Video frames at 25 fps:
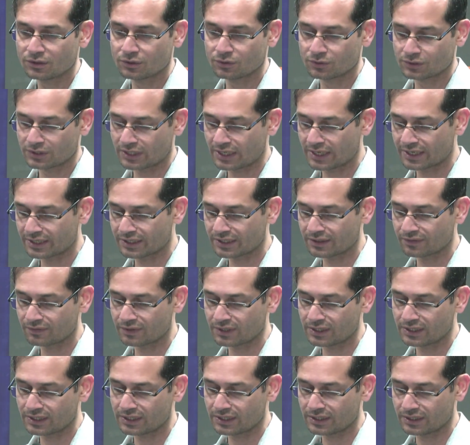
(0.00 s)
to
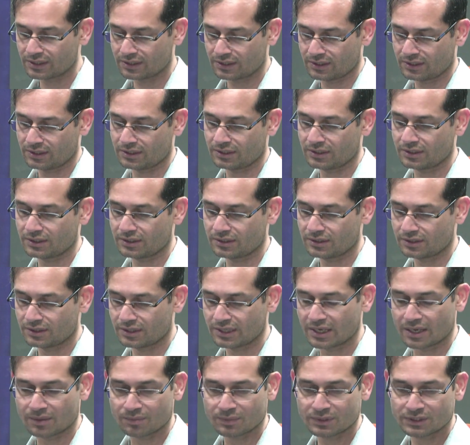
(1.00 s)
selectively
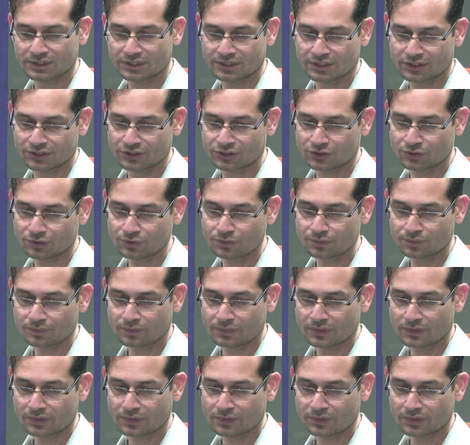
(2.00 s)
damage a tissue.